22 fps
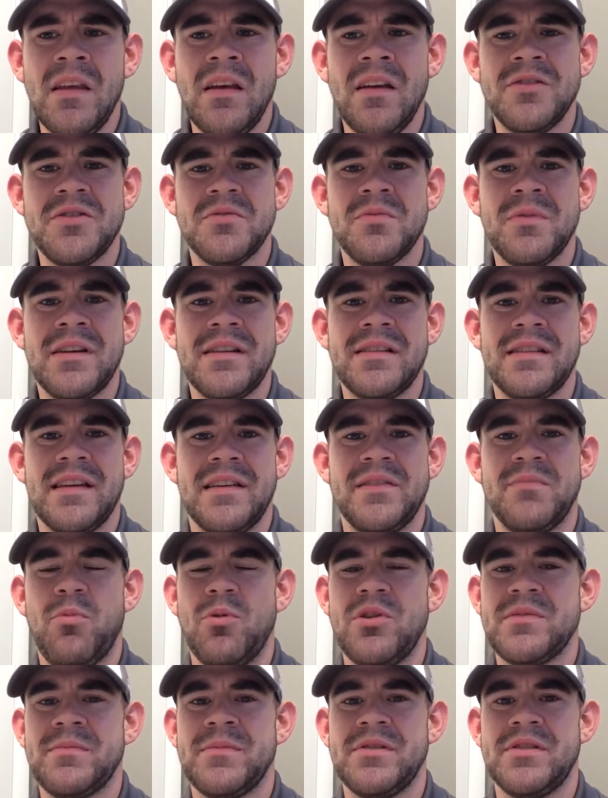I just want to say
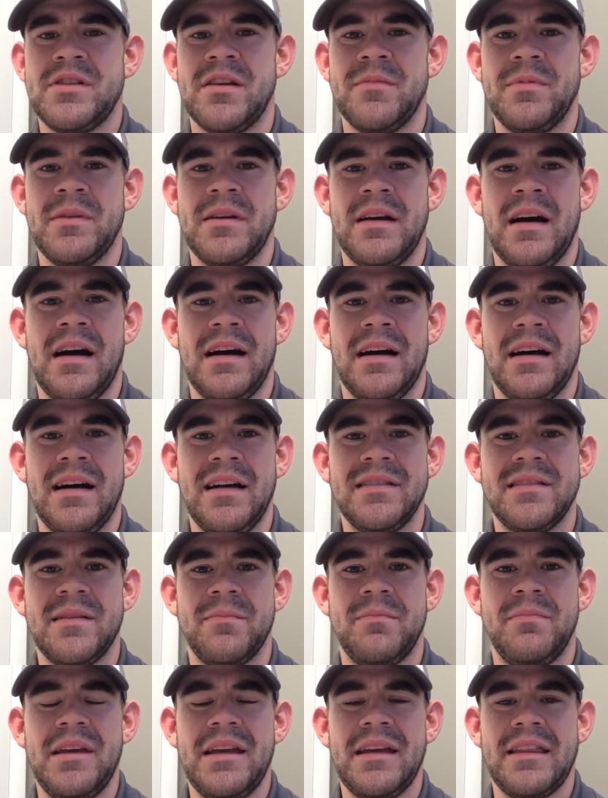sportsmanship is
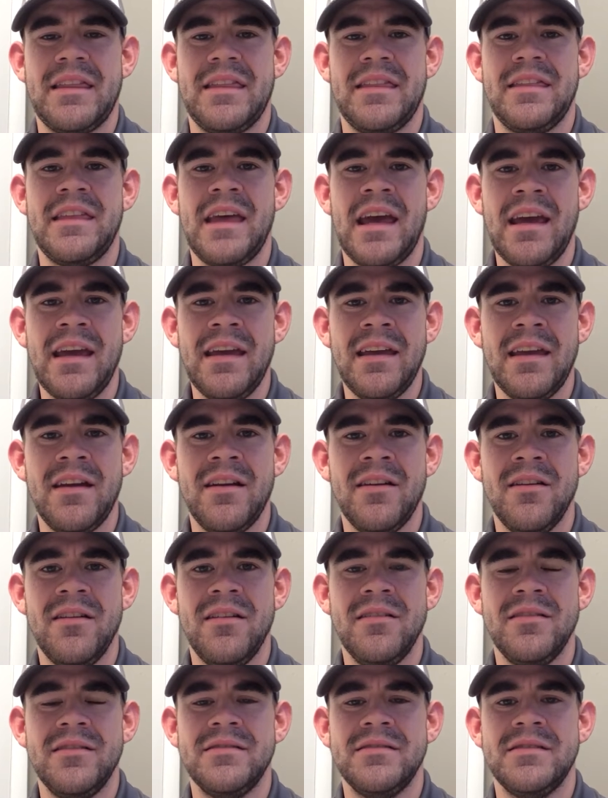a big thing
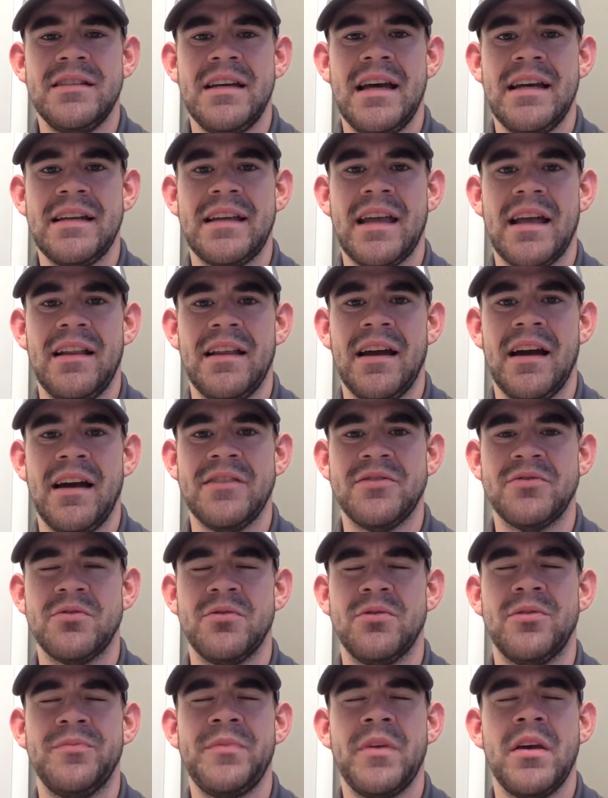here at Kelly High
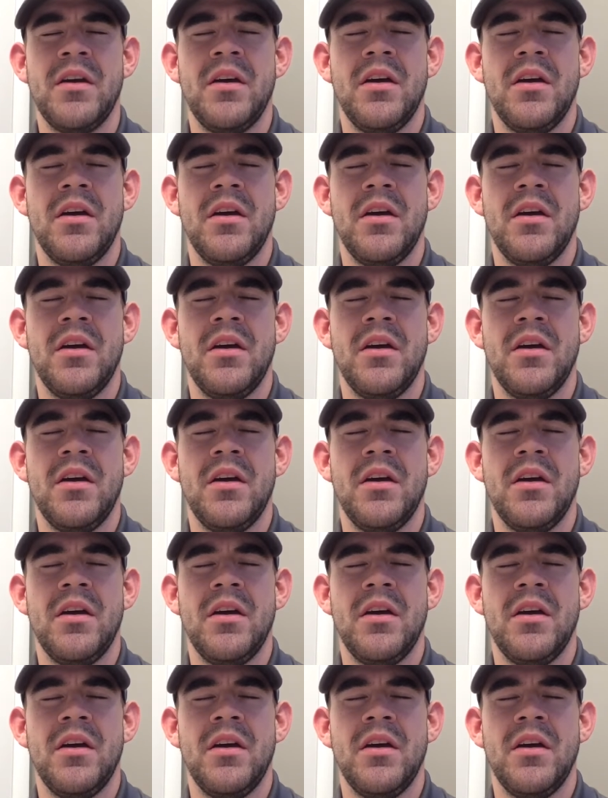School.